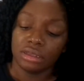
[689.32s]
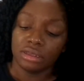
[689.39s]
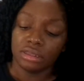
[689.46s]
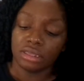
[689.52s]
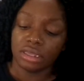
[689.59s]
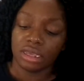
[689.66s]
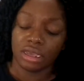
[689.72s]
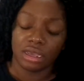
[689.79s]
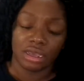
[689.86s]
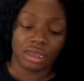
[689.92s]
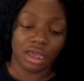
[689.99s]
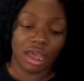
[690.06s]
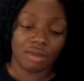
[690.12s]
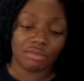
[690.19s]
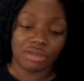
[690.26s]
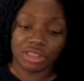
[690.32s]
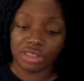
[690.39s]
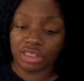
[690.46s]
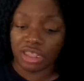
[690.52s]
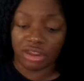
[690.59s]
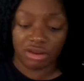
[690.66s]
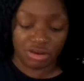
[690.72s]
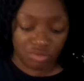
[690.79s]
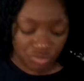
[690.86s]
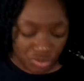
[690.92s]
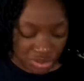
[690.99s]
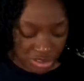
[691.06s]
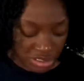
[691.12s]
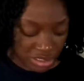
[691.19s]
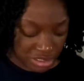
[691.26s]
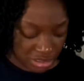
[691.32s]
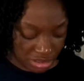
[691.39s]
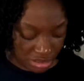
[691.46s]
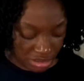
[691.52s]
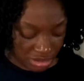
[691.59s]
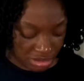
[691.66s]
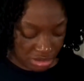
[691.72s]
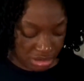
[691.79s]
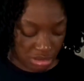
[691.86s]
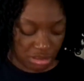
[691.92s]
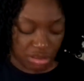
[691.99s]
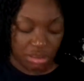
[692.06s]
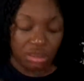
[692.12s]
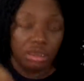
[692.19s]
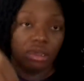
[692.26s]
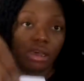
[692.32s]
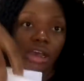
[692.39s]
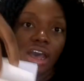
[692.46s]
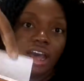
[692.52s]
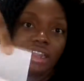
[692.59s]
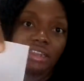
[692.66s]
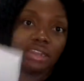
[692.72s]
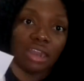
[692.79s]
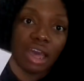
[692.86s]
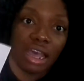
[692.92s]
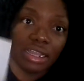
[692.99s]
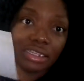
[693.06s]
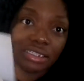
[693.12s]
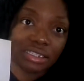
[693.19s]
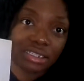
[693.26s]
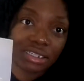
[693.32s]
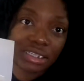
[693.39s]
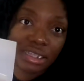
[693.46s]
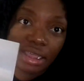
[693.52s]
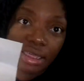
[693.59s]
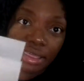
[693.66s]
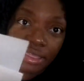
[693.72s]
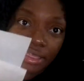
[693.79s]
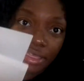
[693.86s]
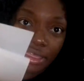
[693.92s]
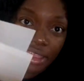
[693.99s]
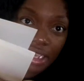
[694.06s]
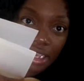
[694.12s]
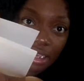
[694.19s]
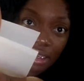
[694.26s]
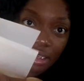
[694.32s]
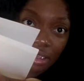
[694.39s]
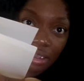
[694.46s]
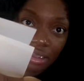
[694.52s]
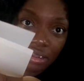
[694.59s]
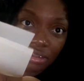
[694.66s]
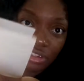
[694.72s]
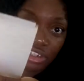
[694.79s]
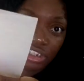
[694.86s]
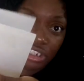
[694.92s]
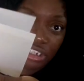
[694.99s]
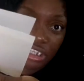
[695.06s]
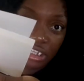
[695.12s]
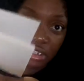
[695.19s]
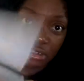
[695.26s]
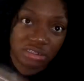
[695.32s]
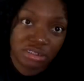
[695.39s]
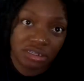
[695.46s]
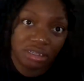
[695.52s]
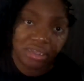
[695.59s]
Yeah, I mean, they're really a nice, thick sheet.